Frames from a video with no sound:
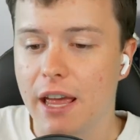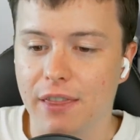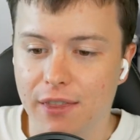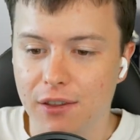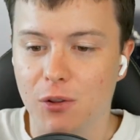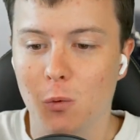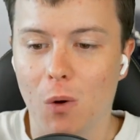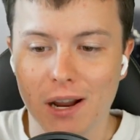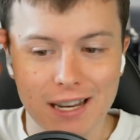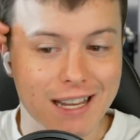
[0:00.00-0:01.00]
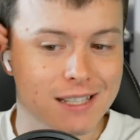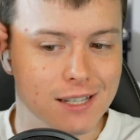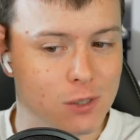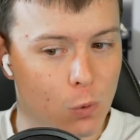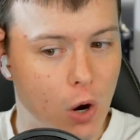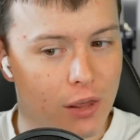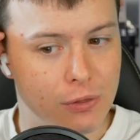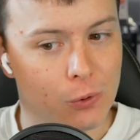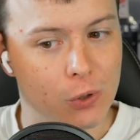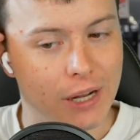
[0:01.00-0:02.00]
The one instance where I
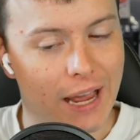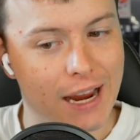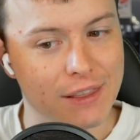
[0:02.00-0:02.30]
thought, hey,